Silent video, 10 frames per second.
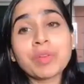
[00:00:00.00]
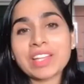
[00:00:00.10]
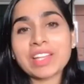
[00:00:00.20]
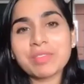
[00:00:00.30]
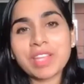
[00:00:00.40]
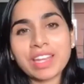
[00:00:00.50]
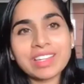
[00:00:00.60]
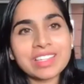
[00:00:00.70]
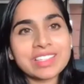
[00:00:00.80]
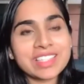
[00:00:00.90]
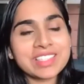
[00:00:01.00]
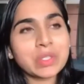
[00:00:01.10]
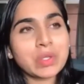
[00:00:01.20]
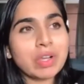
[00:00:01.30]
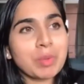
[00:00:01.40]
actually, we had an interesting
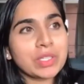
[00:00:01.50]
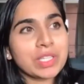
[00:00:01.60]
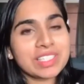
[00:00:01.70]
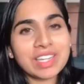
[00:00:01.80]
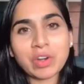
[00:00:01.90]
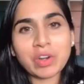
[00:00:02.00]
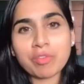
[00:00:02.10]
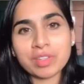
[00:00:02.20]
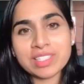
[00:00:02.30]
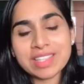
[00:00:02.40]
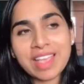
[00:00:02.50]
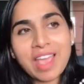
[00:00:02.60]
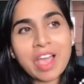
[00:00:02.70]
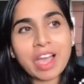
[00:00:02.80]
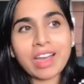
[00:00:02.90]
talk about this in our office.
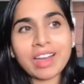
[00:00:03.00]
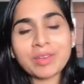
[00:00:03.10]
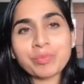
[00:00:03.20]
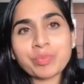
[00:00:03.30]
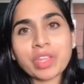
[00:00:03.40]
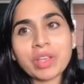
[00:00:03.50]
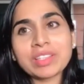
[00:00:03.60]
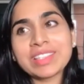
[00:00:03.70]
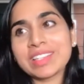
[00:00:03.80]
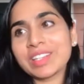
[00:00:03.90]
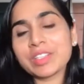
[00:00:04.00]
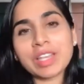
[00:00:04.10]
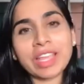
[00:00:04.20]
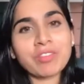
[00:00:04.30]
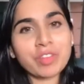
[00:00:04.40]

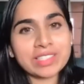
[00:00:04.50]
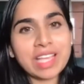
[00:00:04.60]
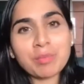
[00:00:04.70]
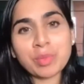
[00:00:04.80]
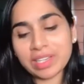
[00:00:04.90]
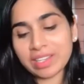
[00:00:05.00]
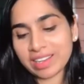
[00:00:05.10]
For example,